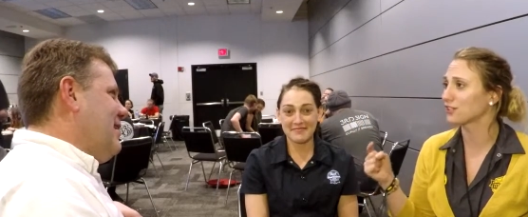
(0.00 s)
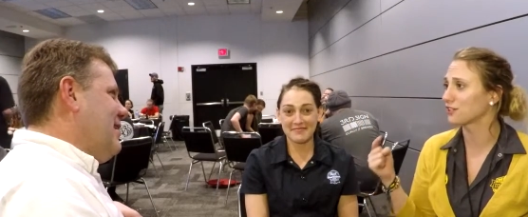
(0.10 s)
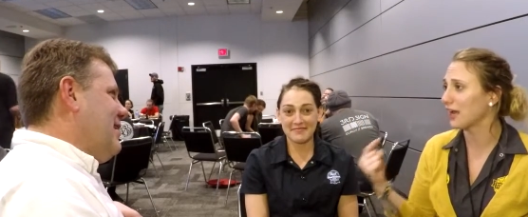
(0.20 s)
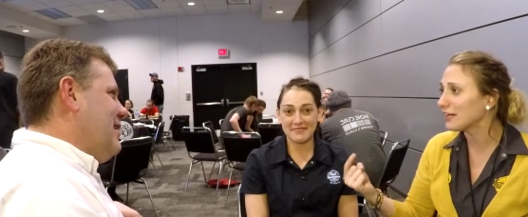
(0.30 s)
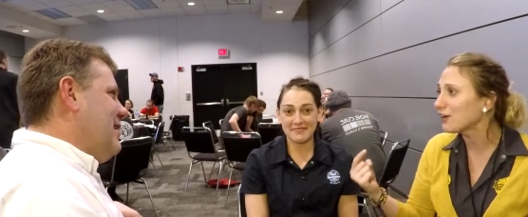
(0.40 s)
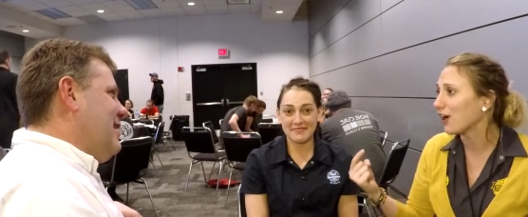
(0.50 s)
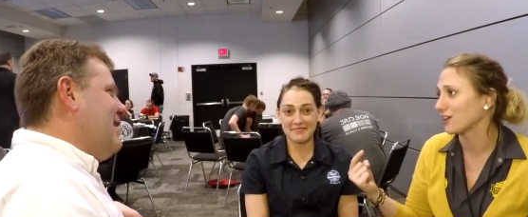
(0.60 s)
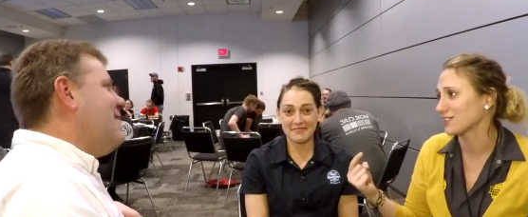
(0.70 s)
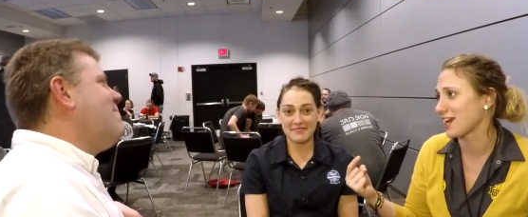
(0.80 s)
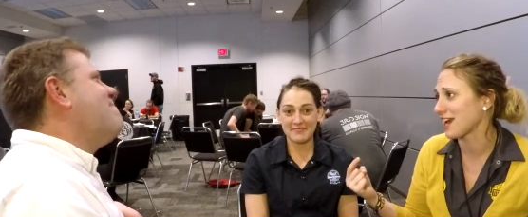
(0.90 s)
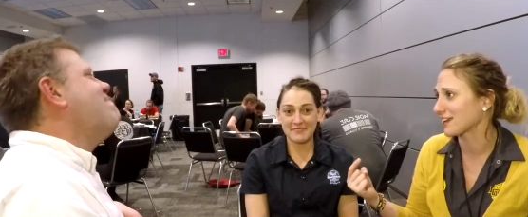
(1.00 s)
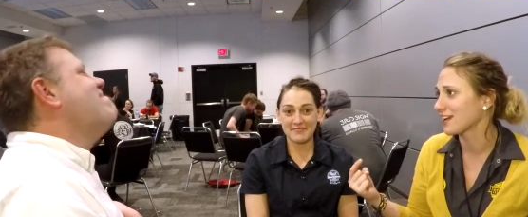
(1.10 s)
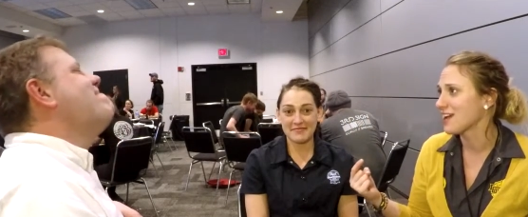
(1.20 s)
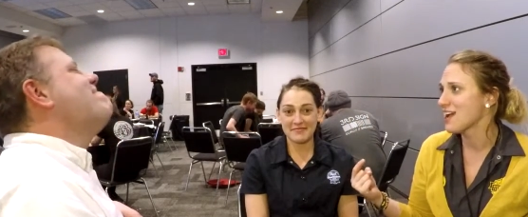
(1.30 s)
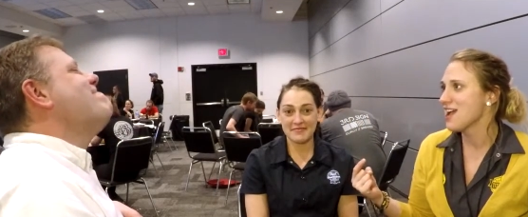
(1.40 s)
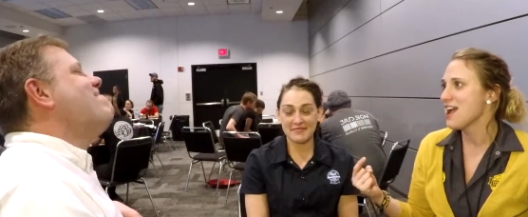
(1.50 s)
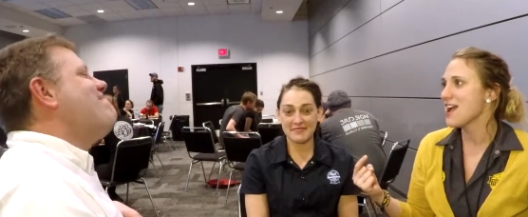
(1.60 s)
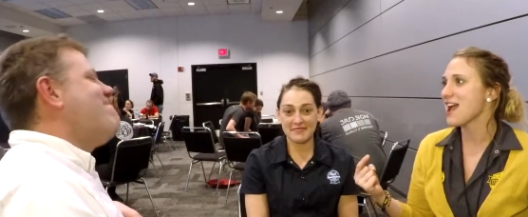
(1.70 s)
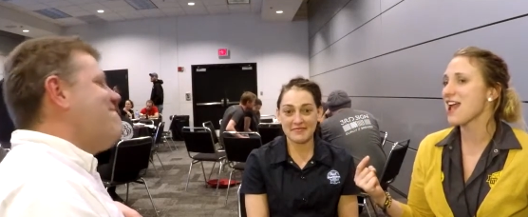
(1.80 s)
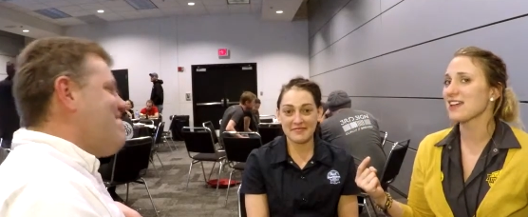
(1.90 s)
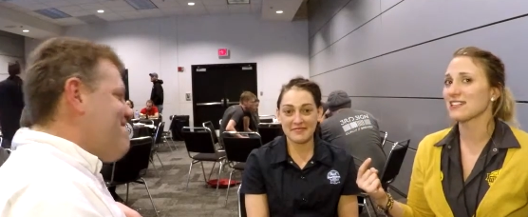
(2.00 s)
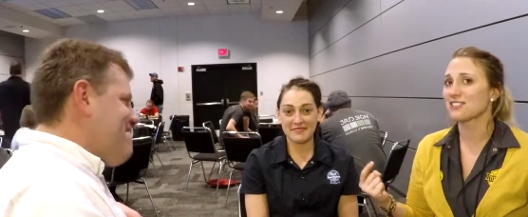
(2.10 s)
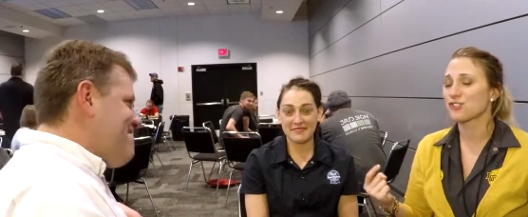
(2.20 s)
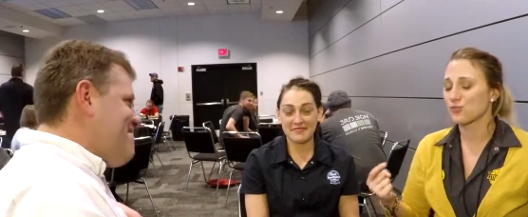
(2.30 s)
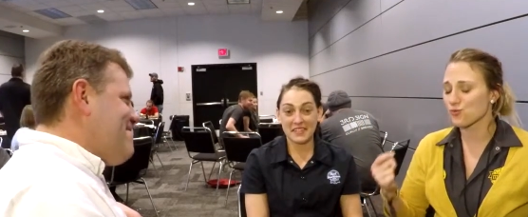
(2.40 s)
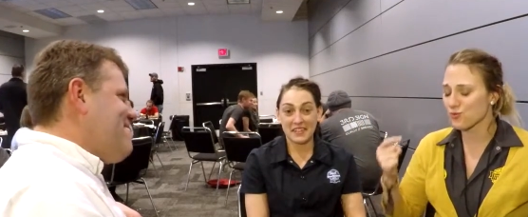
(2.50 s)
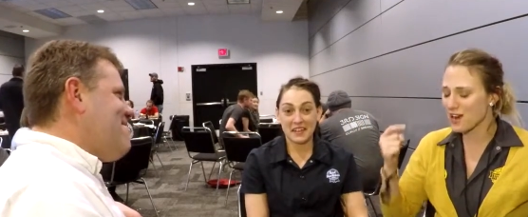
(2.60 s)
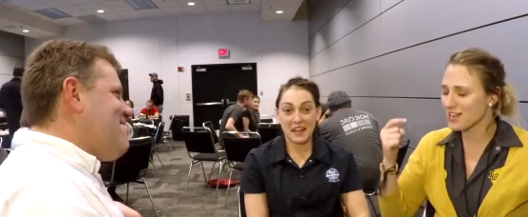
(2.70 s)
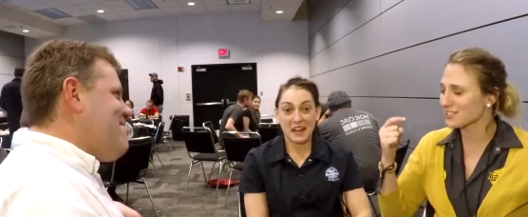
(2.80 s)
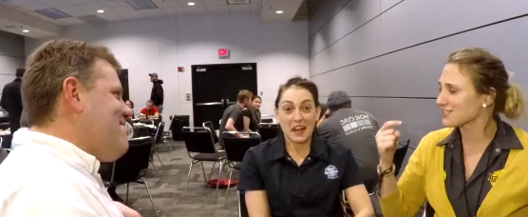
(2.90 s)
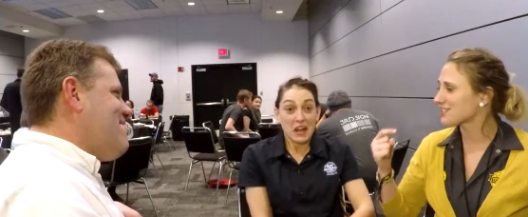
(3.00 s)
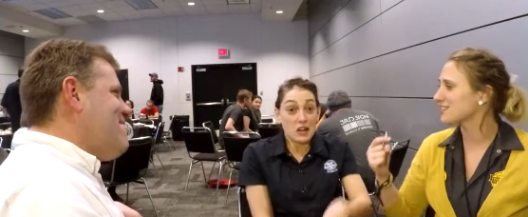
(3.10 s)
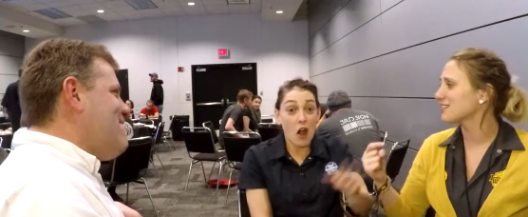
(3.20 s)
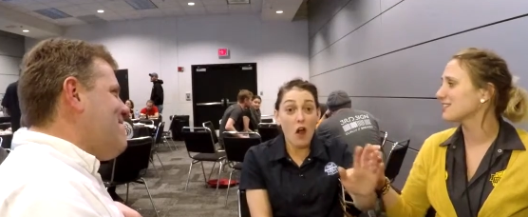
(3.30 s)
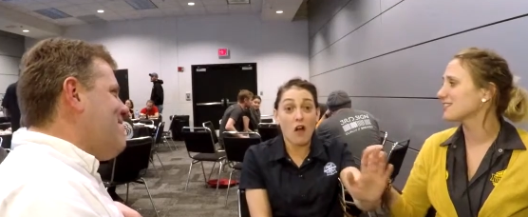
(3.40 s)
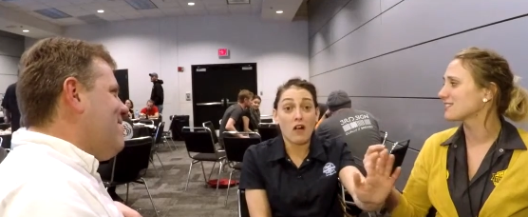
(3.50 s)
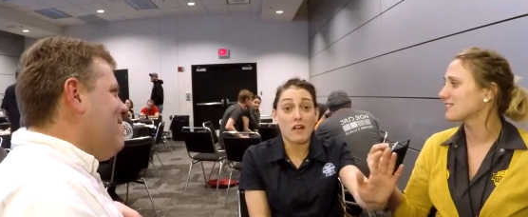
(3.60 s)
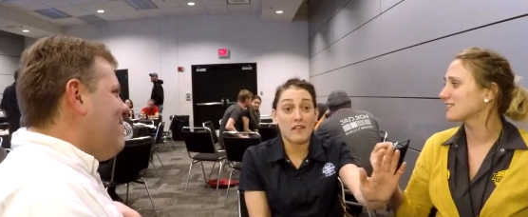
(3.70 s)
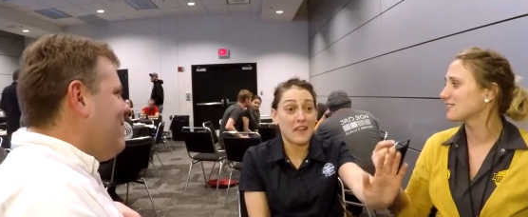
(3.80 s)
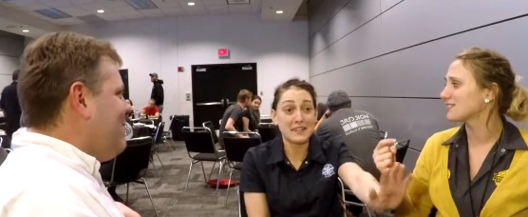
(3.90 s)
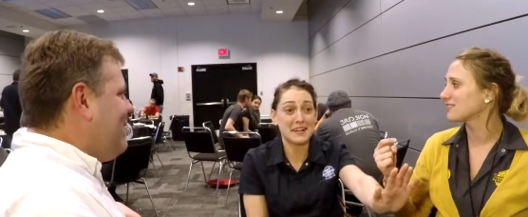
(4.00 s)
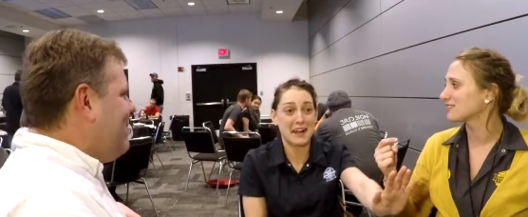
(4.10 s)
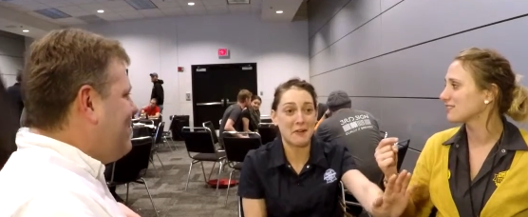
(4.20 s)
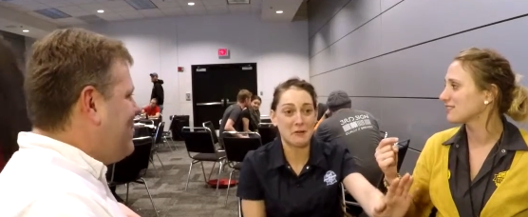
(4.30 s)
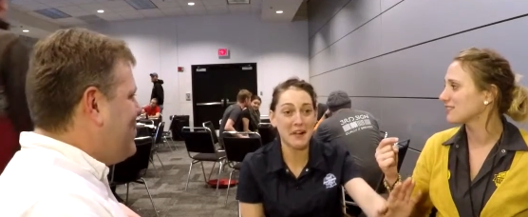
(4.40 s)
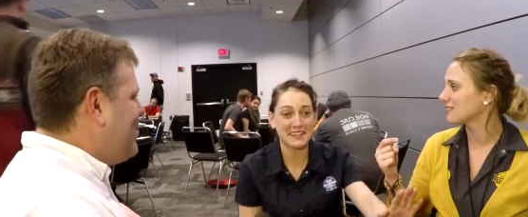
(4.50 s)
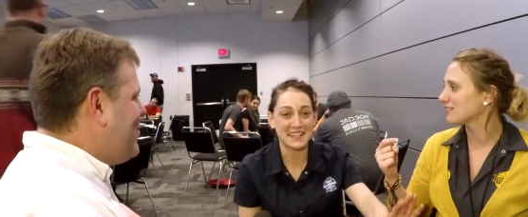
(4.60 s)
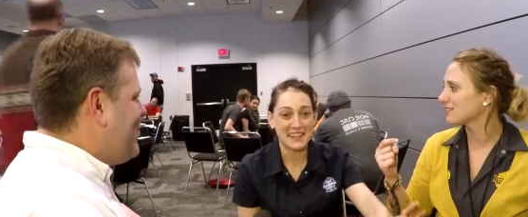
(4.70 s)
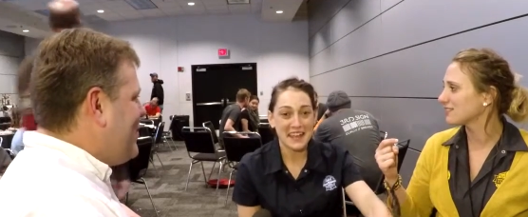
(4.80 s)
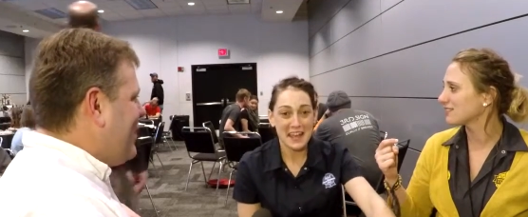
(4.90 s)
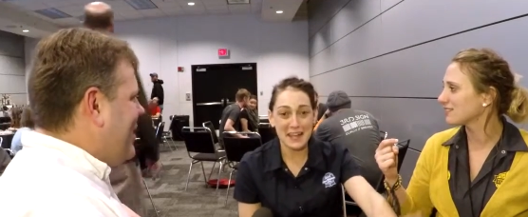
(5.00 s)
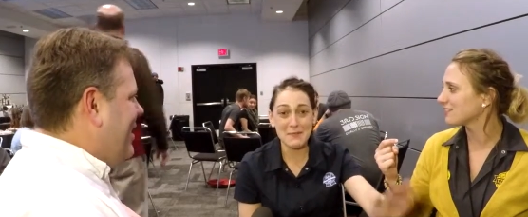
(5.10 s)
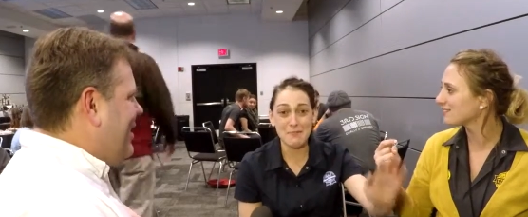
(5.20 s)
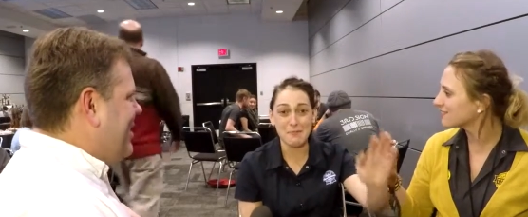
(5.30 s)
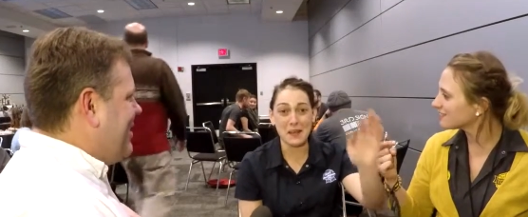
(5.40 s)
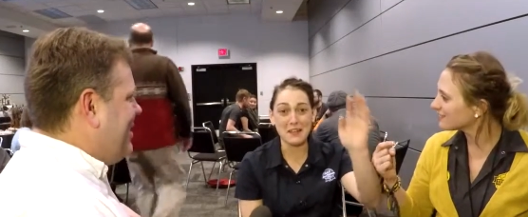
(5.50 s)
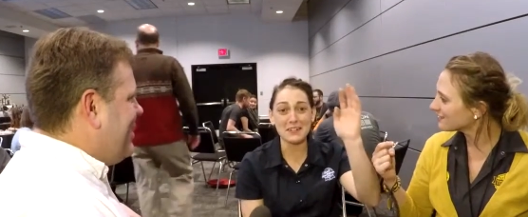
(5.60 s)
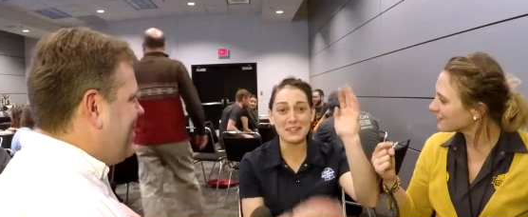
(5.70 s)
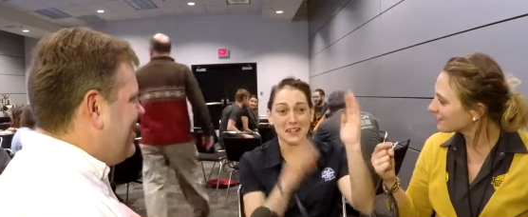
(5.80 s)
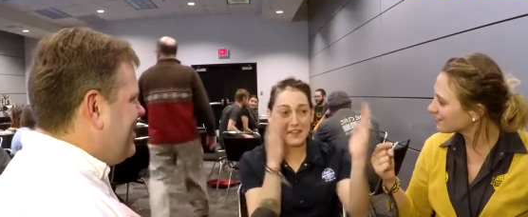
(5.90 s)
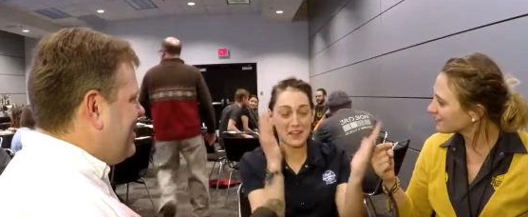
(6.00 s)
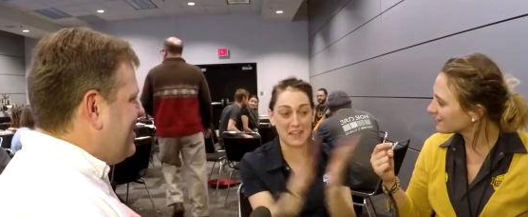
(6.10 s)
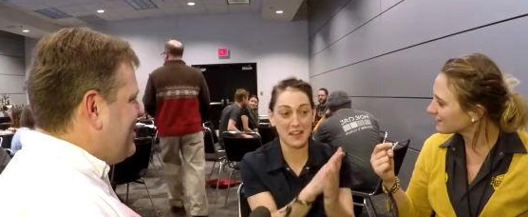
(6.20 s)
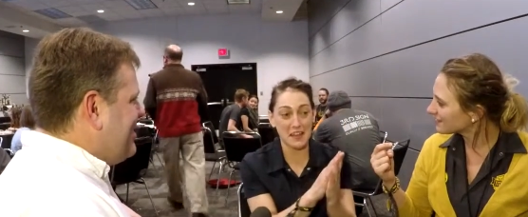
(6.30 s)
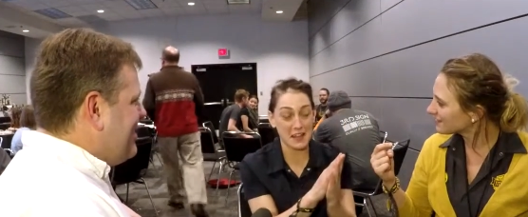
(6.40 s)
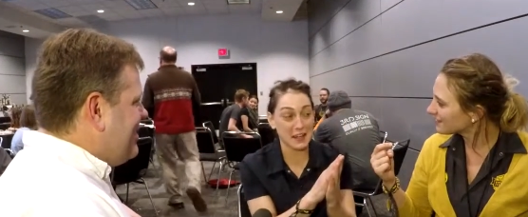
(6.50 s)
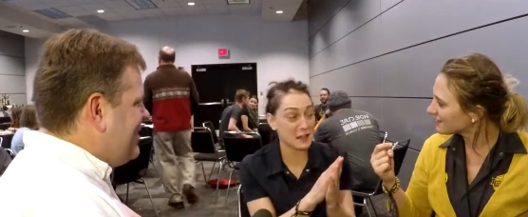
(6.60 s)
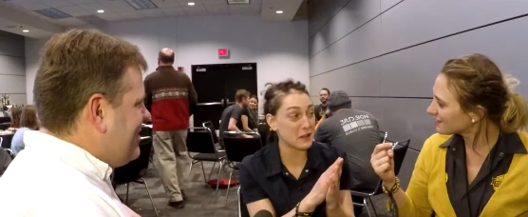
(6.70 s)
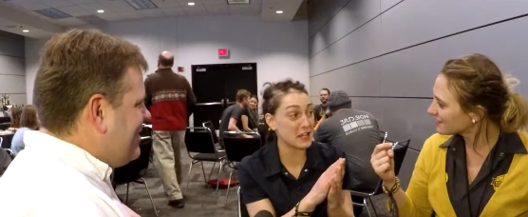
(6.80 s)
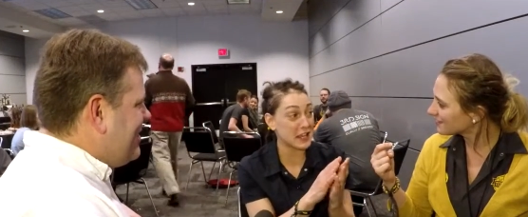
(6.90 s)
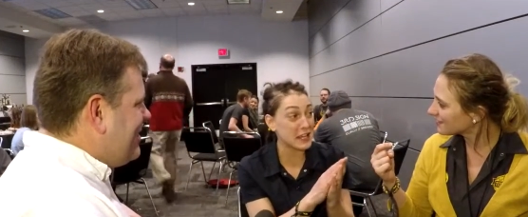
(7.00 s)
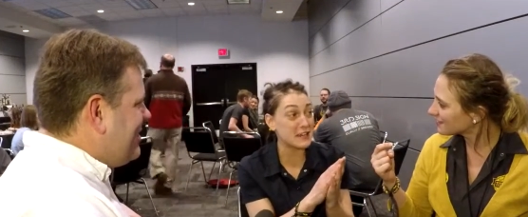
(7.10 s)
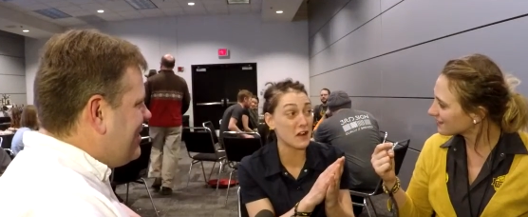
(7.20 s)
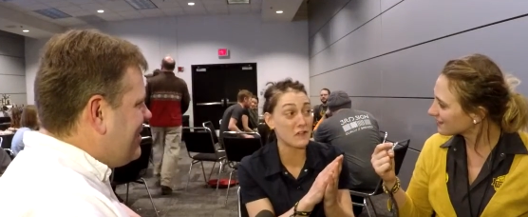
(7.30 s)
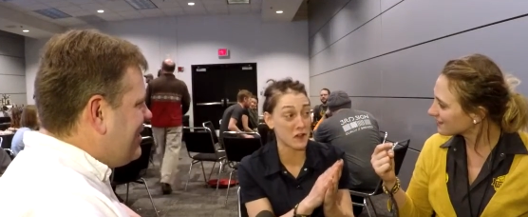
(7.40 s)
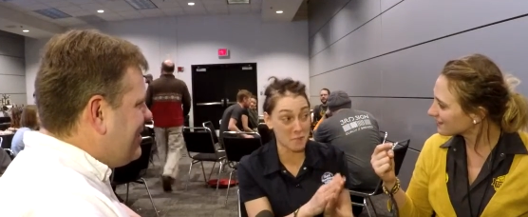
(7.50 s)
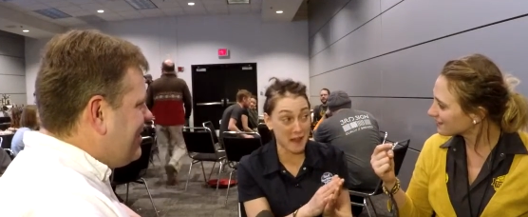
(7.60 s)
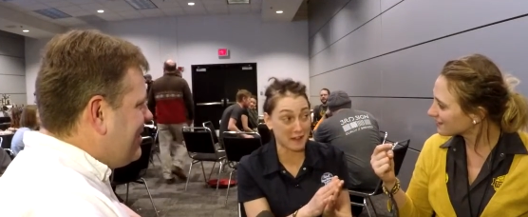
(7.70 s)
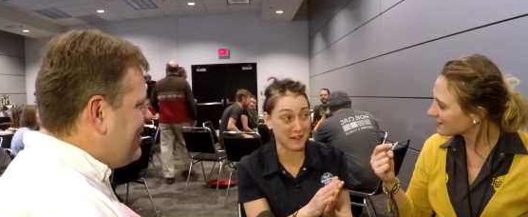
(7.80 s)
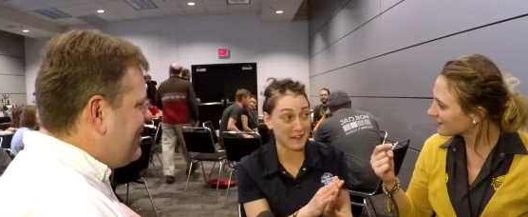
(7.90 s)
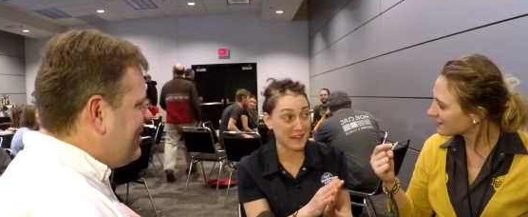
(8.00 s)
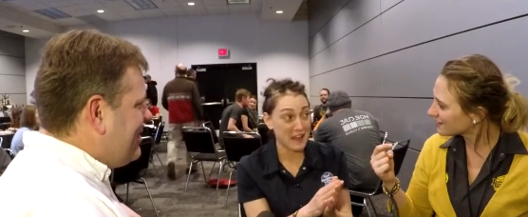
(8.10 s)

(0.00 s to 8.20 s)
Speaker 1: glycol tank and drains the... No, that's not how it
Speaker 2: went. It pierced the... It hit a fermenter.